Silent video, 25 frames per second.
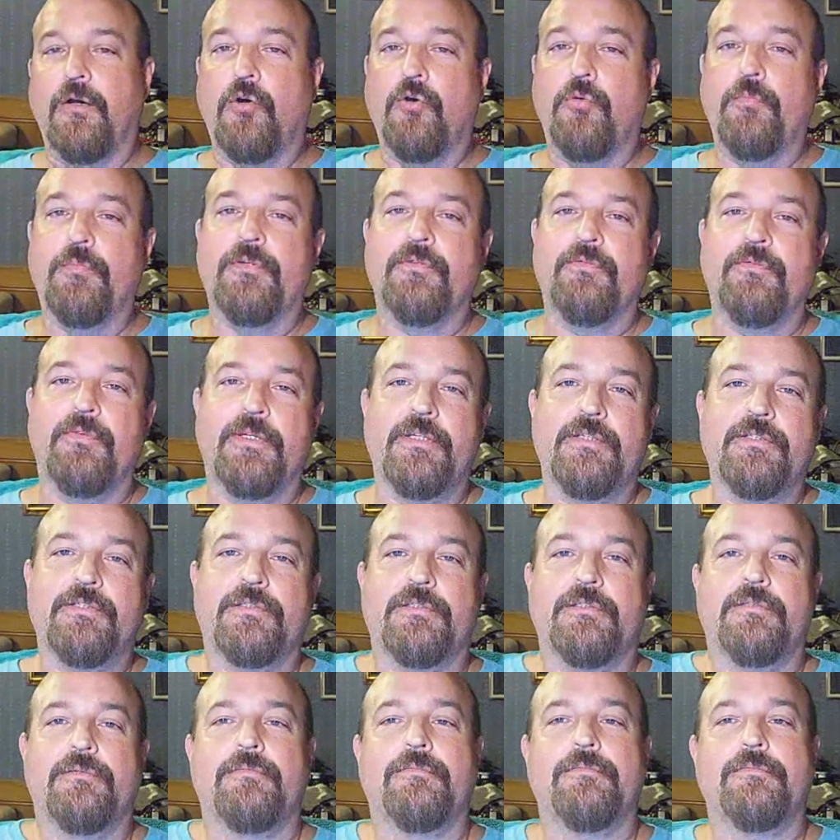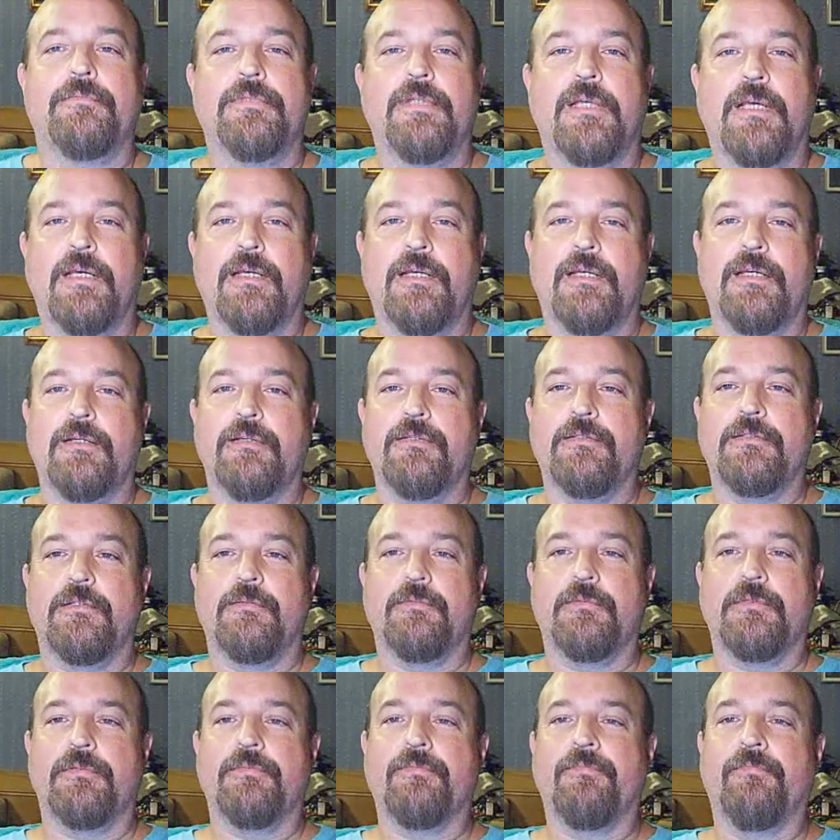home invasion guy or
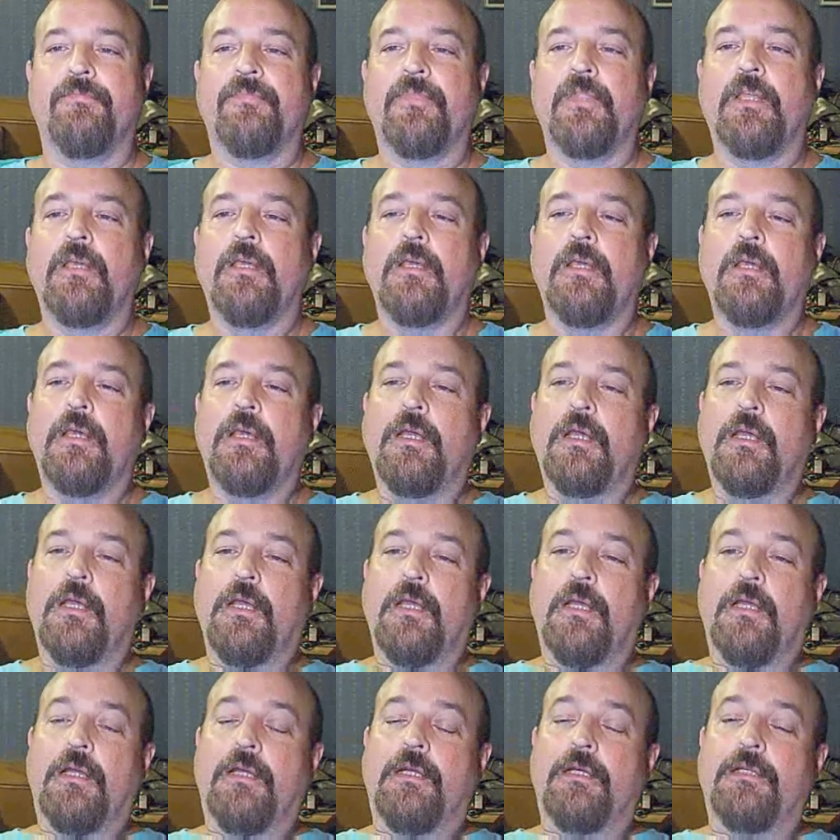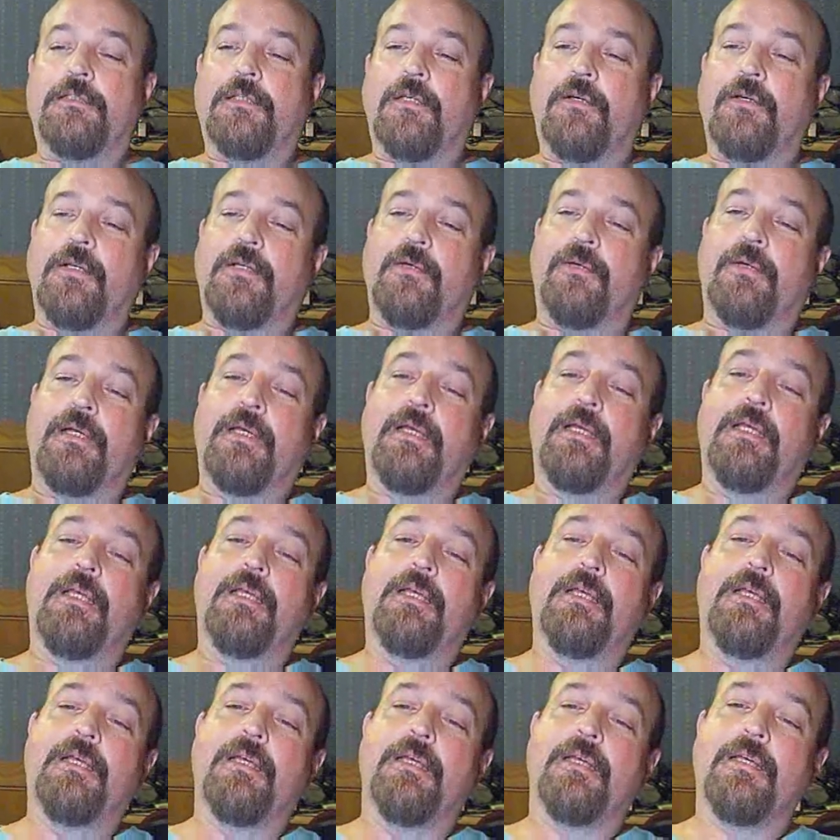something. So, anyway,
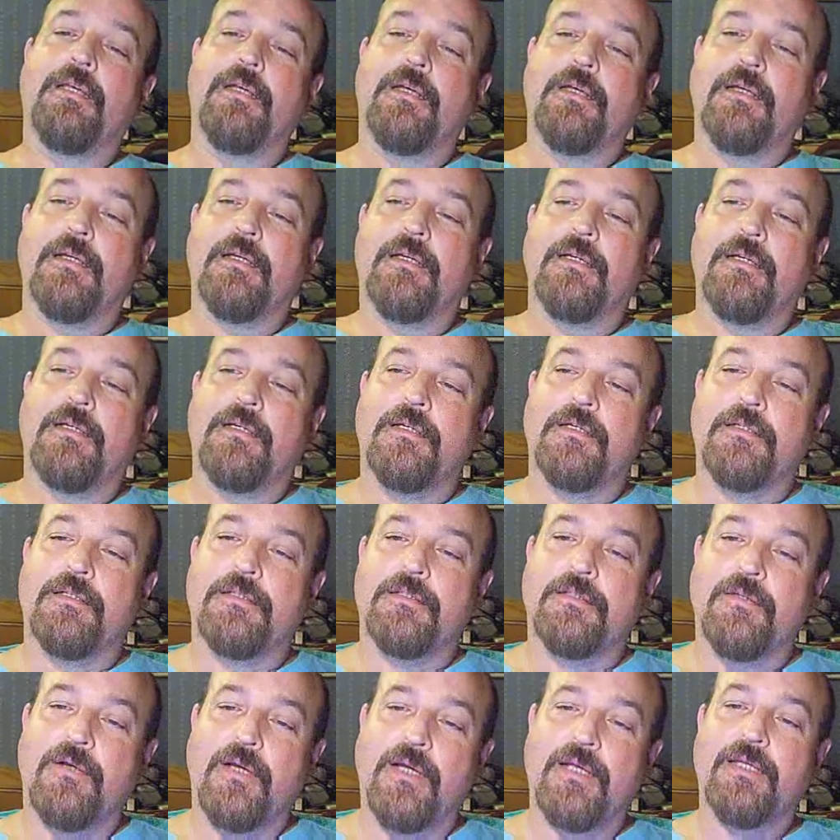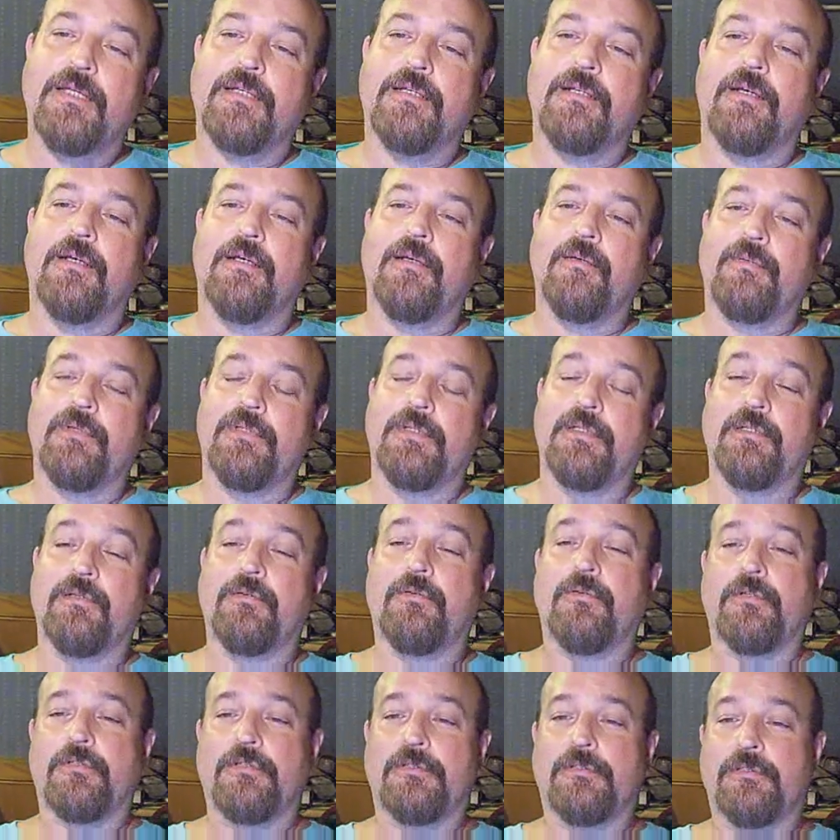uh, so I get up, and then,
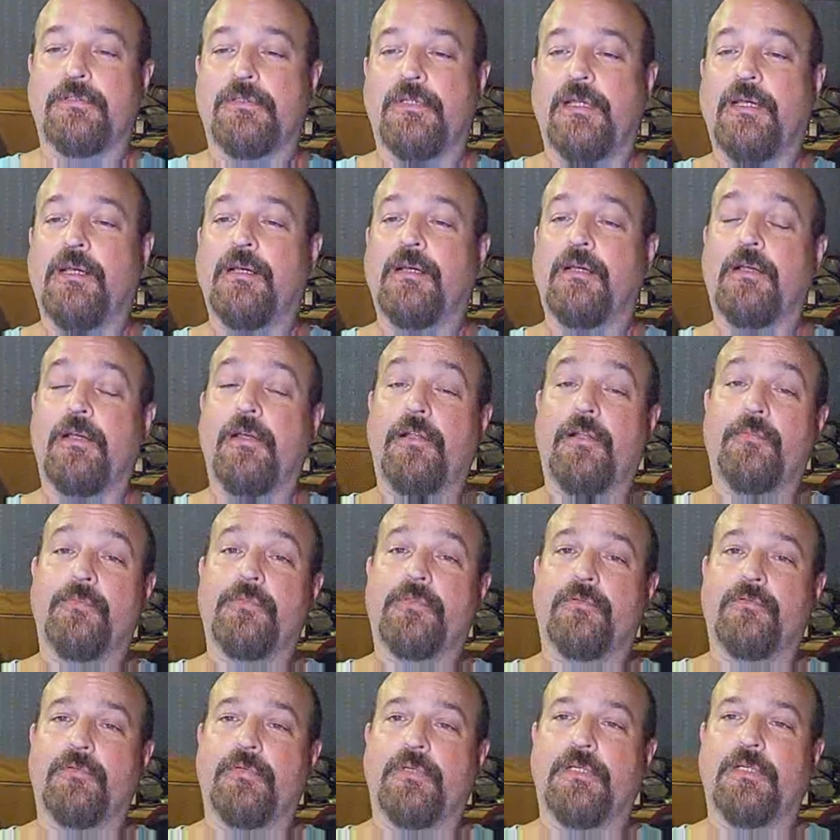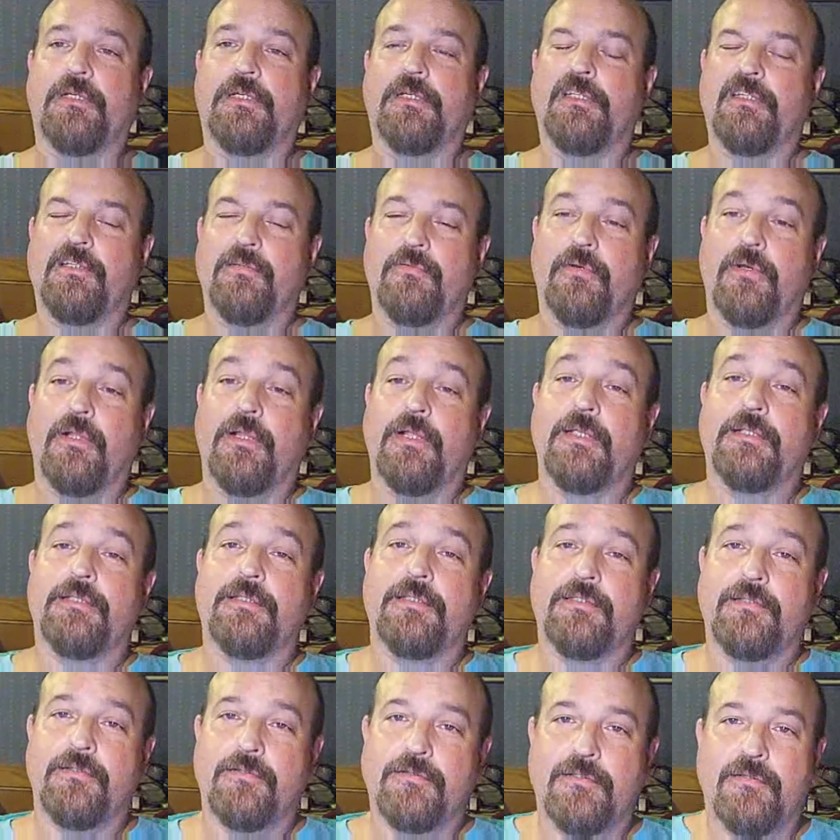of course, now Gollum's awake and he
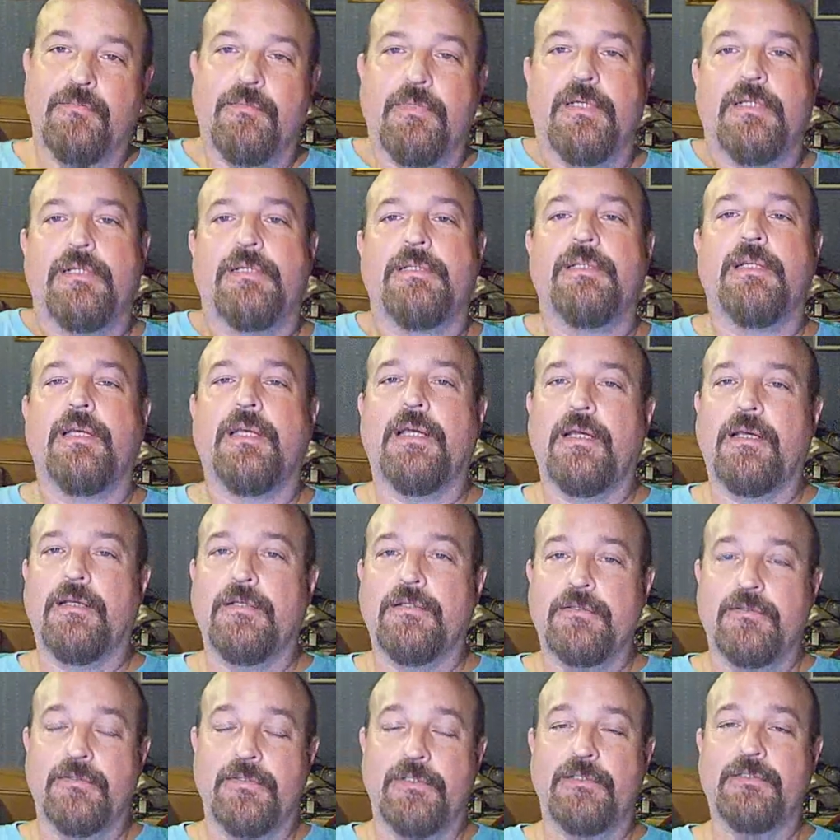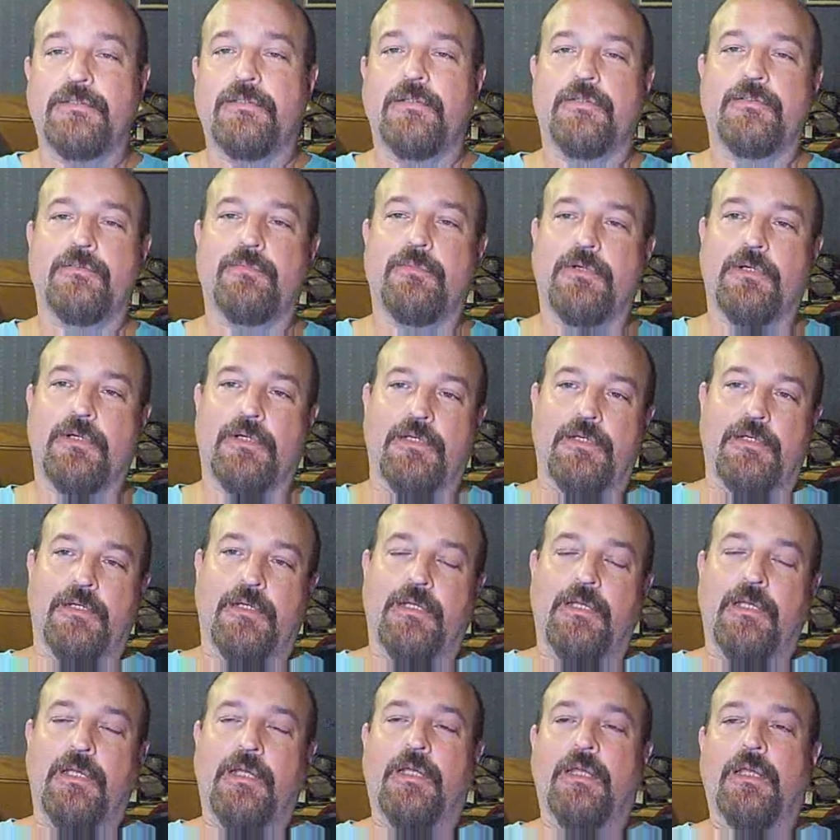realizes there's somebody in the house, so he starts barking.
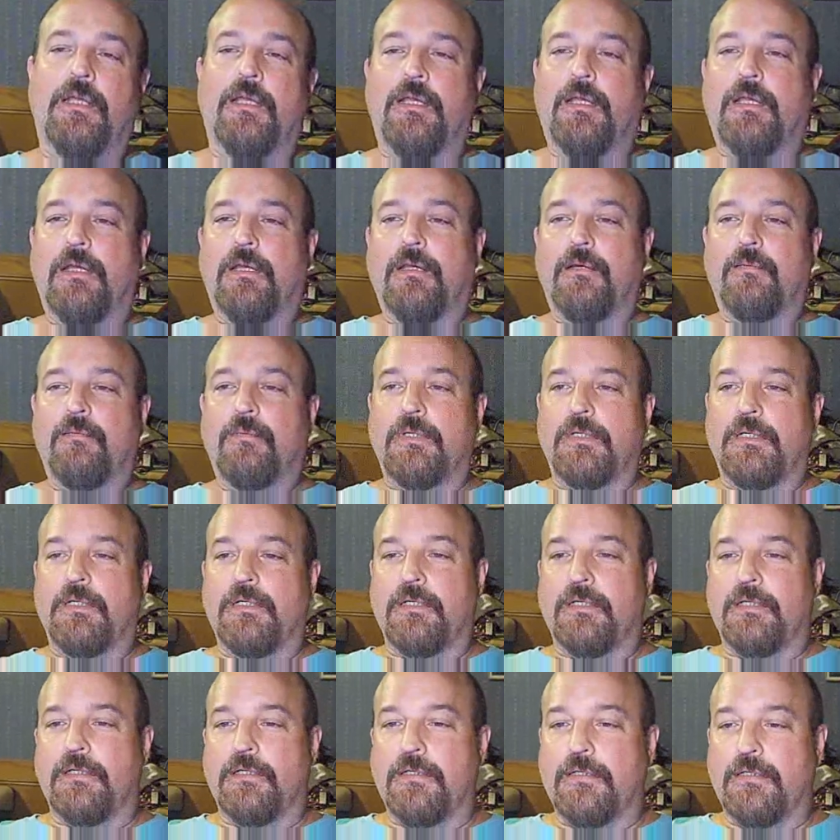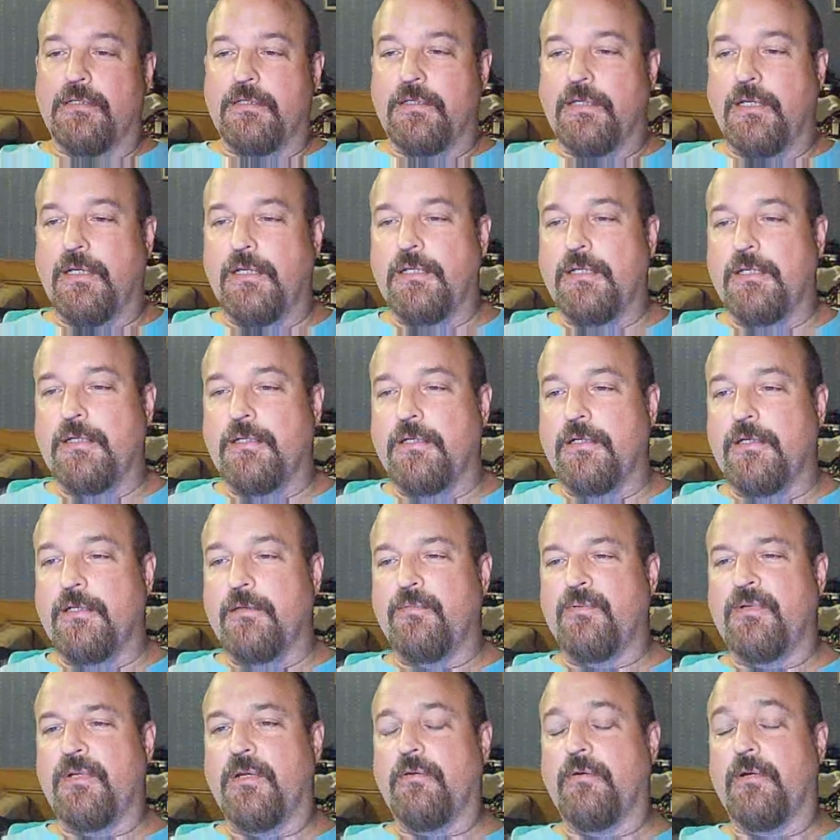But uh, I get
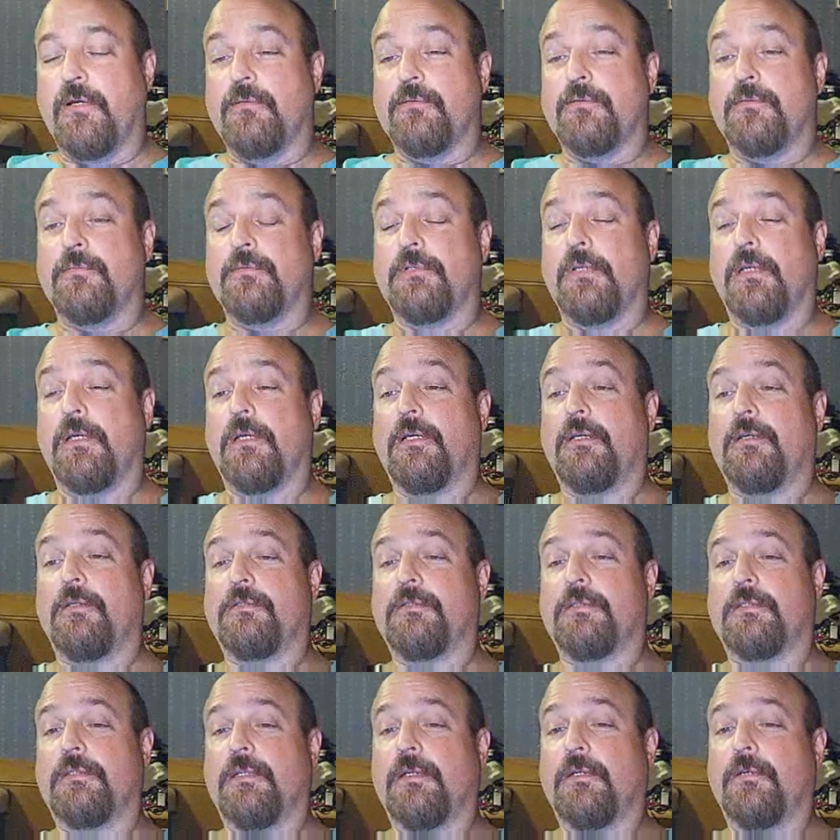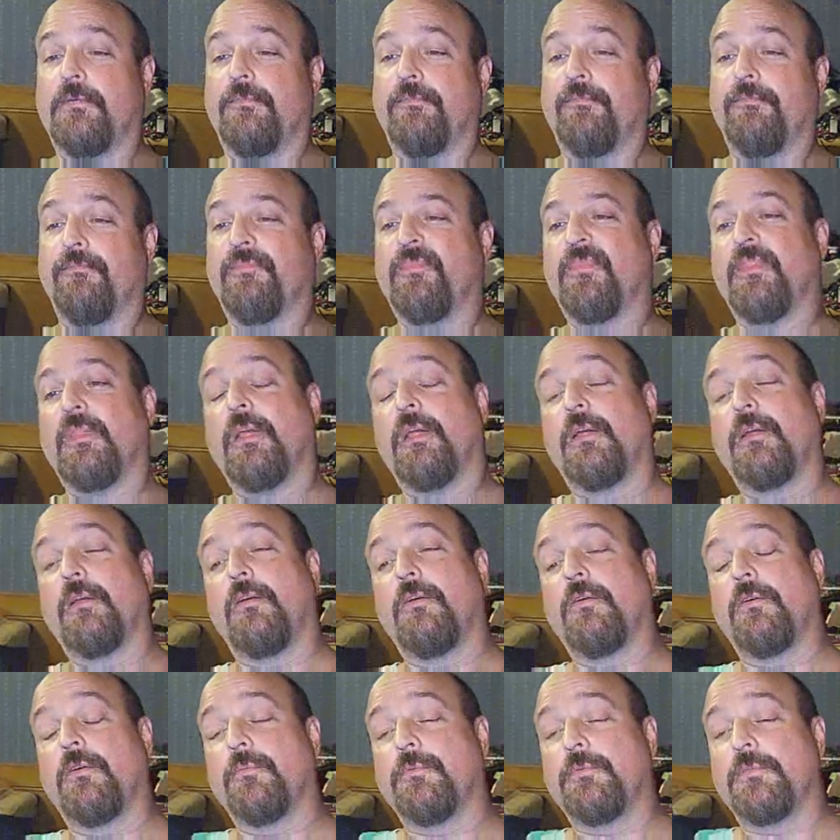up and I grab some towels and I I
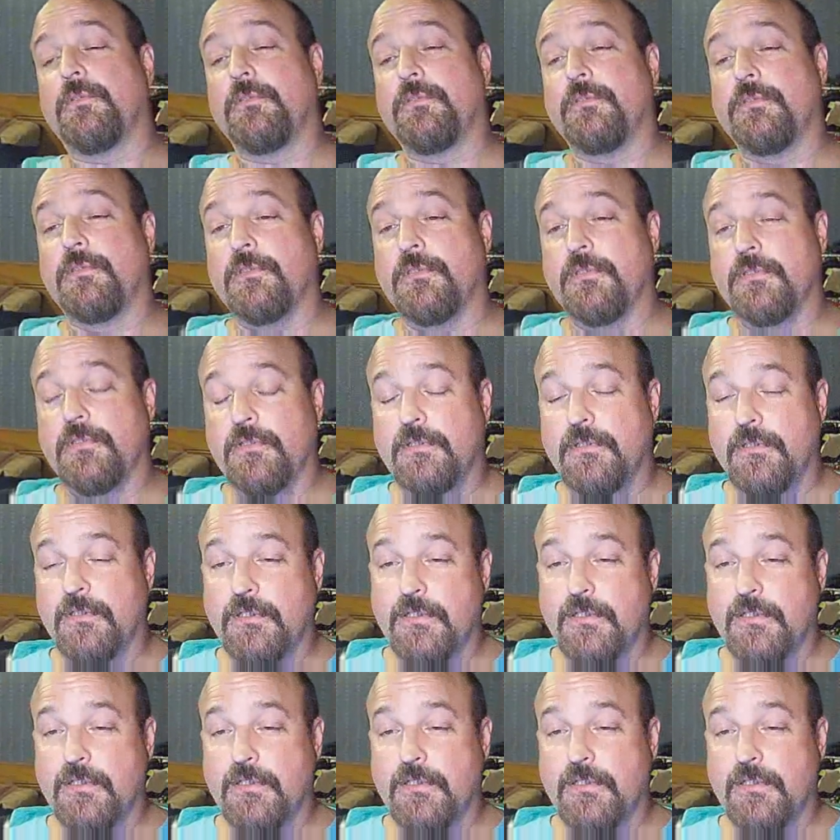go up to the